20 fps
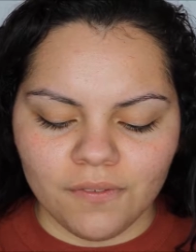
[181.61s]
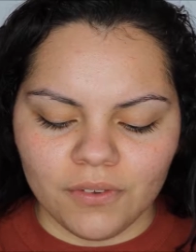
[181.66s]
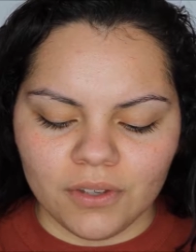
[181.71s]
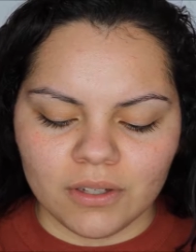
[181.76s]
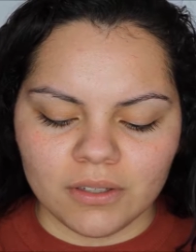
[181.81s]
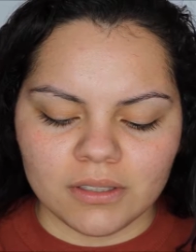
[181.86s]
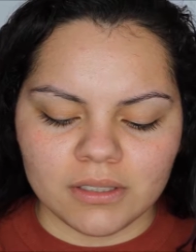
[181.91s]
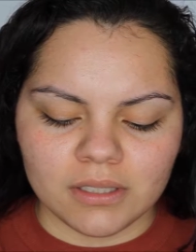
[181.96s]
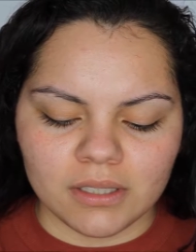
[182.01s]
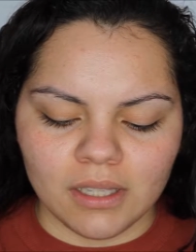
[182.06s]

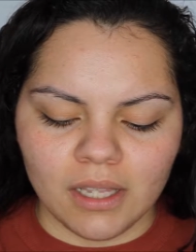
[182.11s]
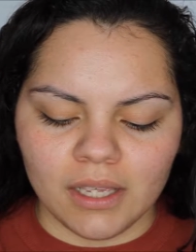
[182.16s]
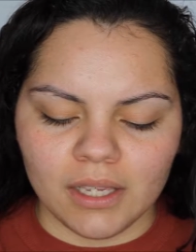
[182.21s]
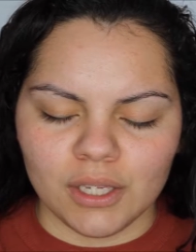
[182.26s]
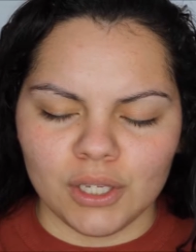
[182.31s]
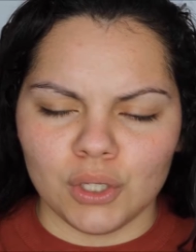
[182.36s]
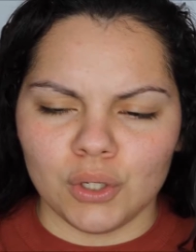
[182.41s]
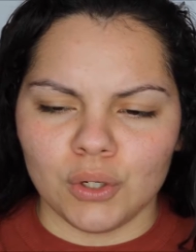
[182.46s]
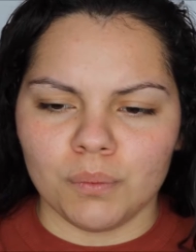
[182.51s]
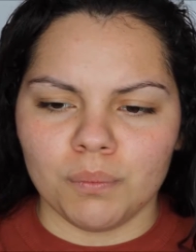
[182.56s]
feels
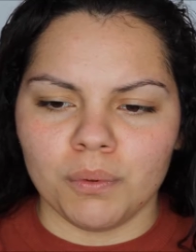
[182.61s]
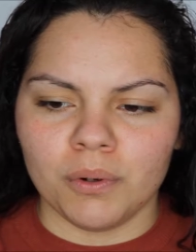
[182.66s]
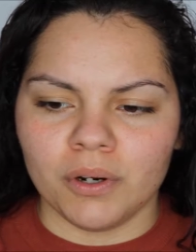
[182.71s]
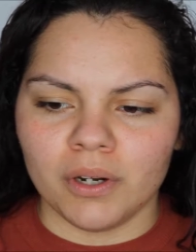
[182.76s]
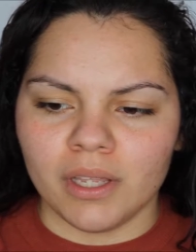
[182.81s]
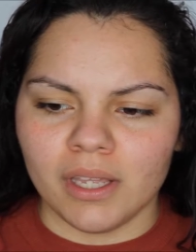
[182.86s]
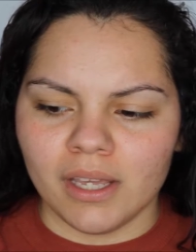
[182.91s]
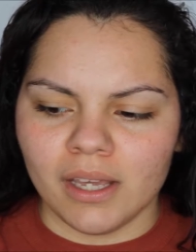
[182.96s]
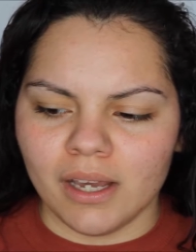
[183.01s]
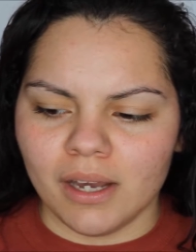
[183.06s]
like you're
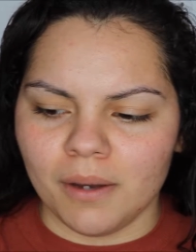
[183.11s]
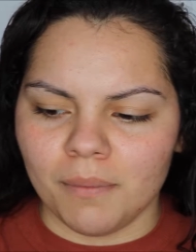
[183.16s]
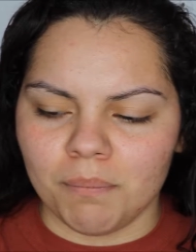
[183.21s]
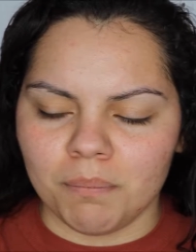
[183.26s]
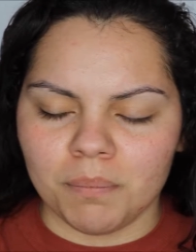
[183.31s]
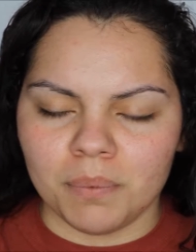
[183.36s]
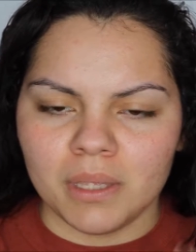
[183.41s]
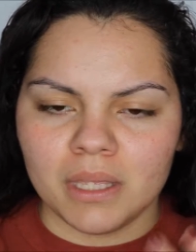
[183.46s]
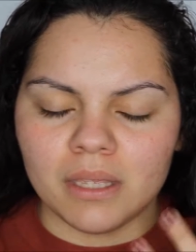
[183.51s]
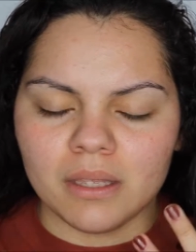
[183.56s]
putting a
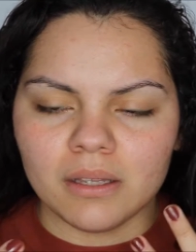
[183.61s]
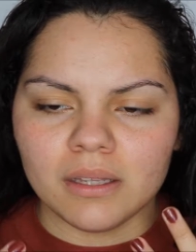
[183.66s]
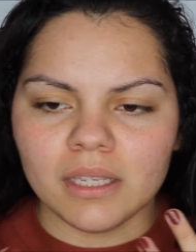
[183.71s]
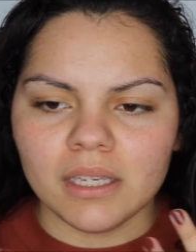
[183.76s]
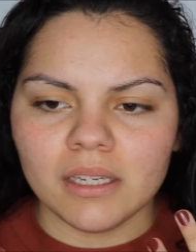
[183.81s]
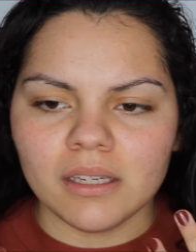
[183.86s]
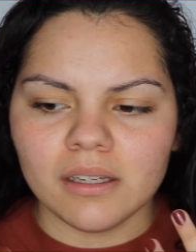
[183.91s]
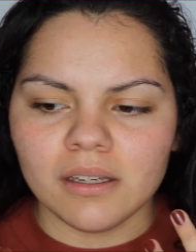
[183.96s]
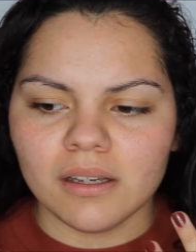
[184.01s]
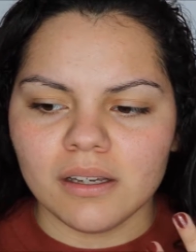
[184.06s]

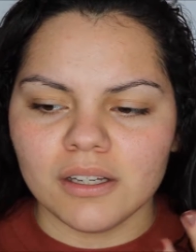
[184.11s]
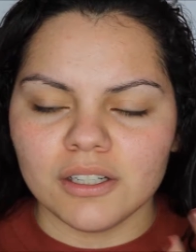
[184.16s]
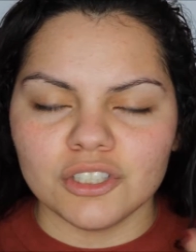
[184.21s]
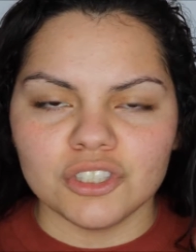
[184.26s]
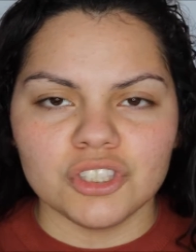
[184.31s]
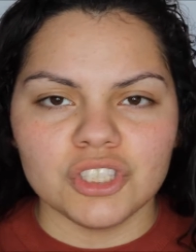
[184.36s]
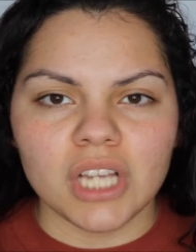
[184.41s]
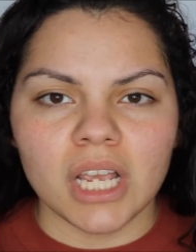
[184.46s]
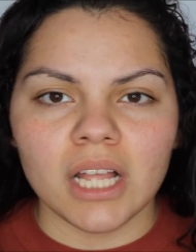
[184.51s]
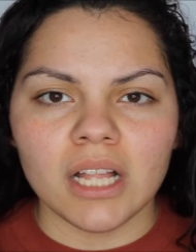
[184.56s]
peeling
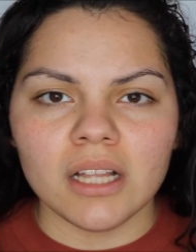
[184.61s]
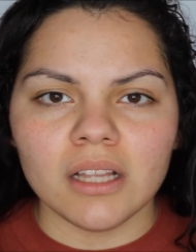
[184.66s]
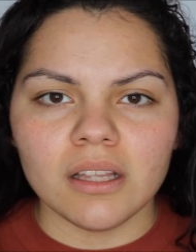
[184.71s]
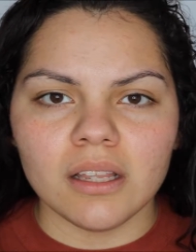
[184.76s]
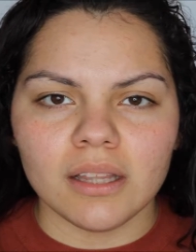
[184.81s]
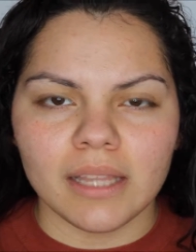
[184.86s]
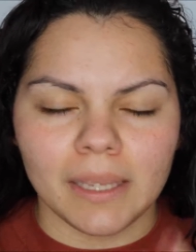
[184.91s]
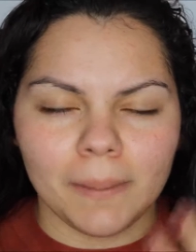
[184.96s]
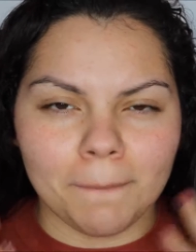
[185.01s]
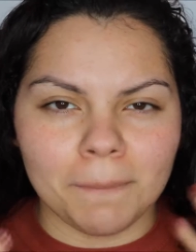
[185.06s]
gel,
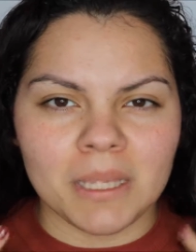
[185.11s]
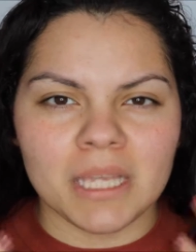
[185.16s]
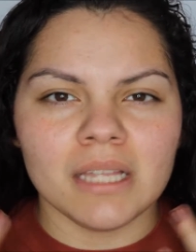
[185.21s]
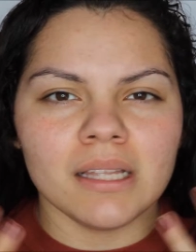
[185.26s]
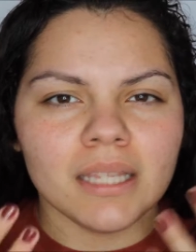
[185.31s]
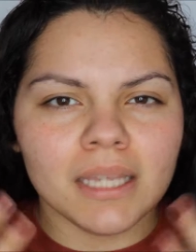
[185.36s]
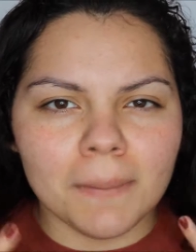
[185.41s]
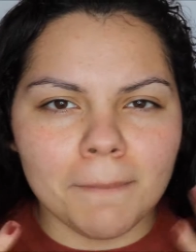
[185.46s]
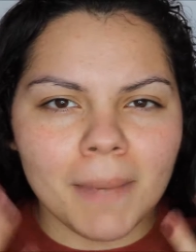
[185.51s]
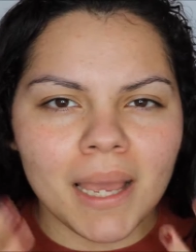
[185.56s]
like a
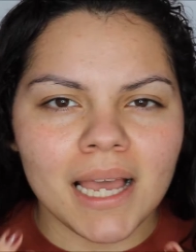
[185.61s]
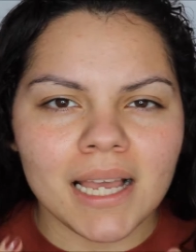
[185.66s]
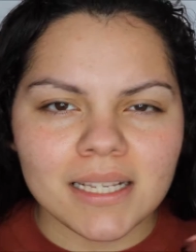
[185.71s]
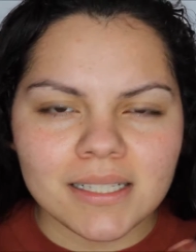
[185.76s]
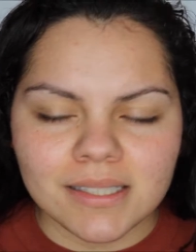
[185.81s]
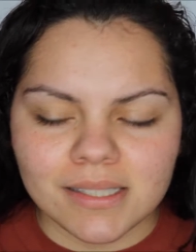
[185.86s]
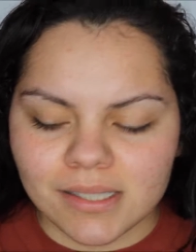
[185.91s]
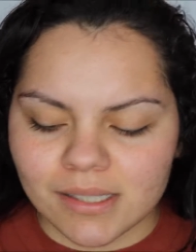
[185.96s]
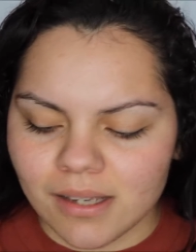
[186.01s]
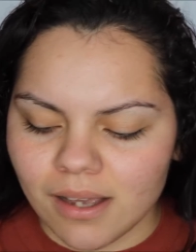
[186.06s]
peeling
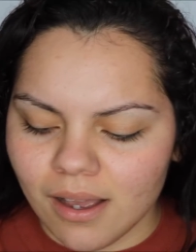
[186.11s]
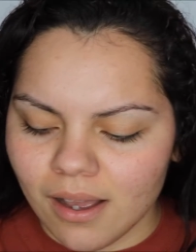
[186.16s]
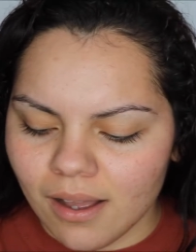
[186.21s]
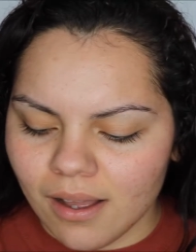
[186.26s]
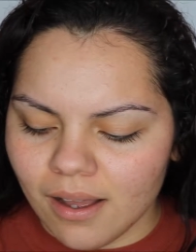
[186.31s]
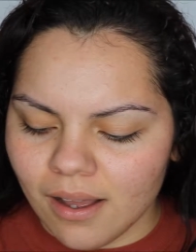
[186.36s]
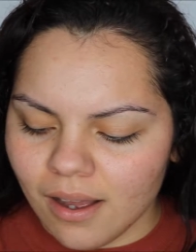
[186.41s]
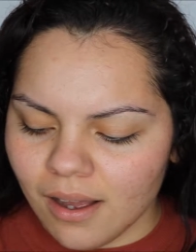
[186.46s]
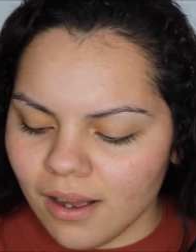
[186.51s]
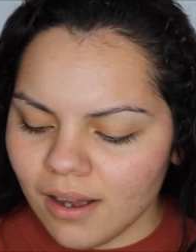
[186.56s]
mask
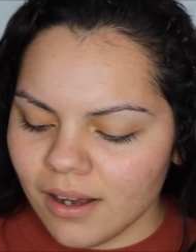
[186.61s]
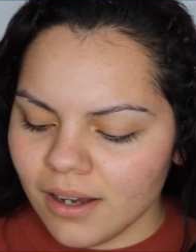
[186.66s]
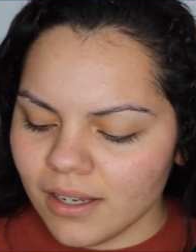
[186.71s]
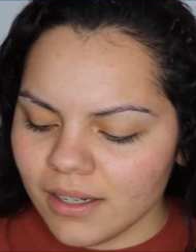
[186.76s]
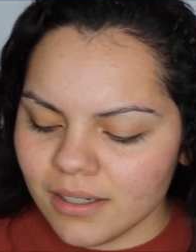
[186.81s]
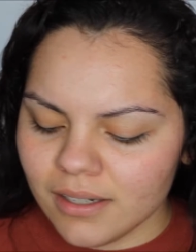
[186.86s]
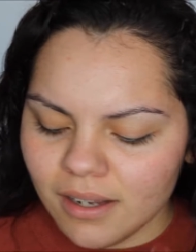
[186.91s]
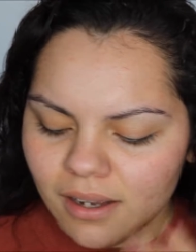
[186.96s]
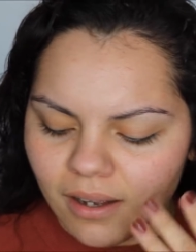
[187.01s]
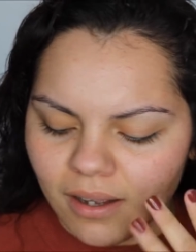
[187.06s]

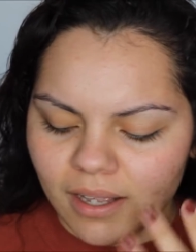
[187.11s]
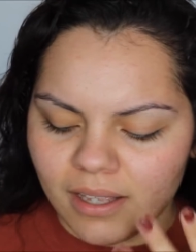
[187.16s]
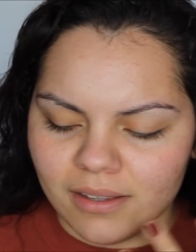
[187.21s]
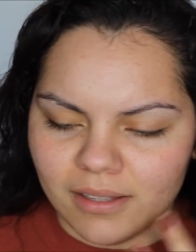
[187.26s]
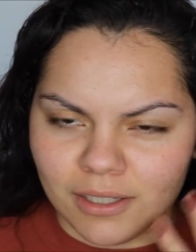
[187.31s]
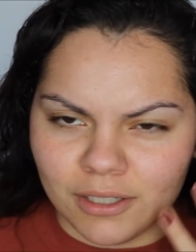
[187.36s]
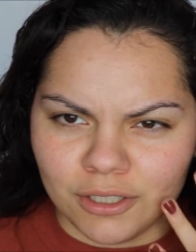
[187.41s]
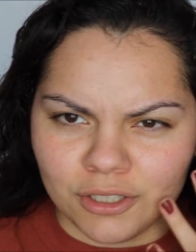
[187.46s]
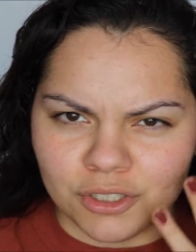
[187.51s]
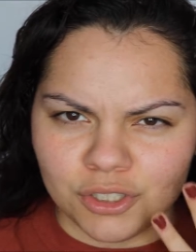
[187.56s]
on and
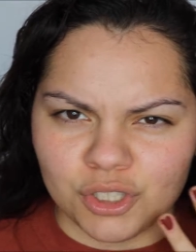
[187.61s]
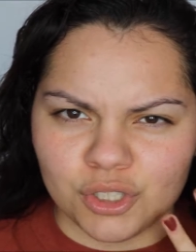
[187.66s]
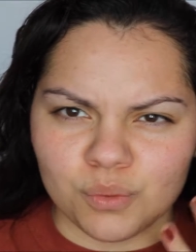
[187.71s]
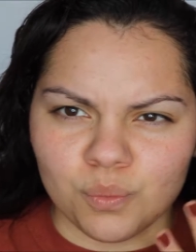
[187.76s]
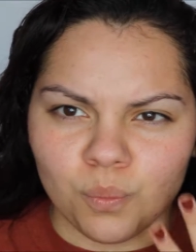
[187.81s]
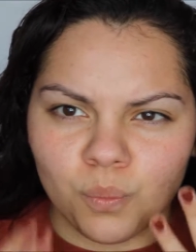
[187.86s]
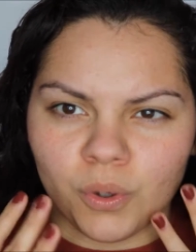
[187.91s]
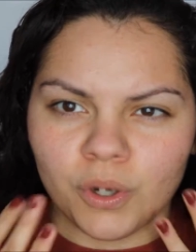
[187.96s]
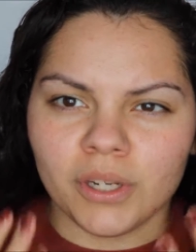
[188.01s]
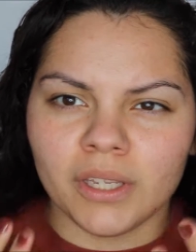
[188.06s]
then you're just
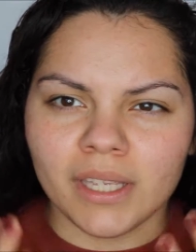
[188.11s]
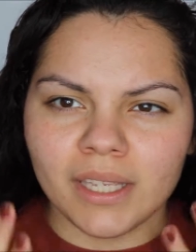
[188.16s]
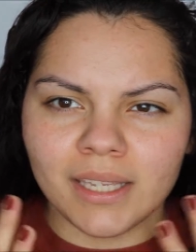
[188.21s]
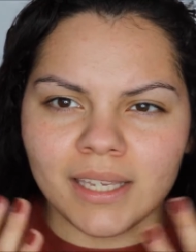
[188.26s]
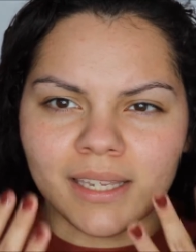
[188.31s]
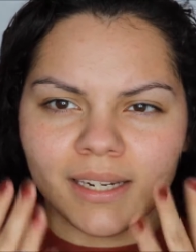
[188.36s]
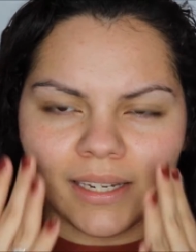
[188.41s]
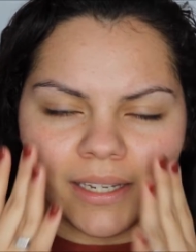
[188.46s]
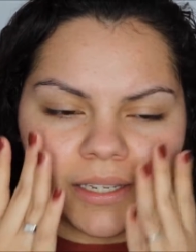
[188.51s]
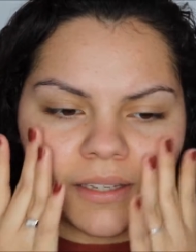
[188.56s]
working
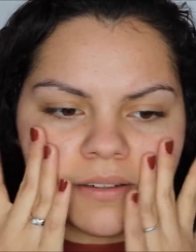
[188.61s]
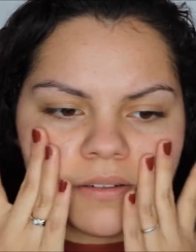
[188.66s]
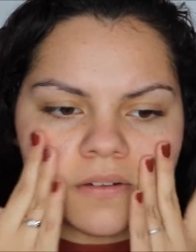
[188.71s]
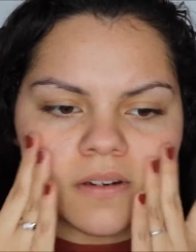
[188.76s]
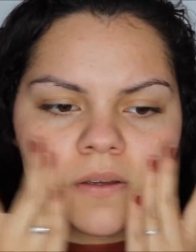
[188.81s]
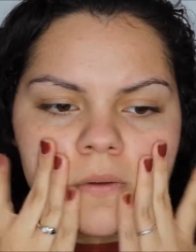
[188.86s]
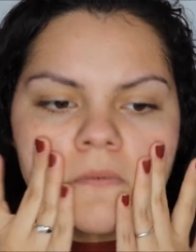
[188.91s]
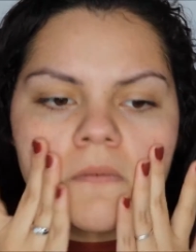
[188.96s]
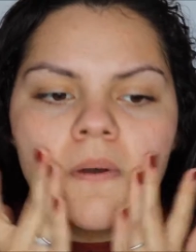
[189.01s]
it in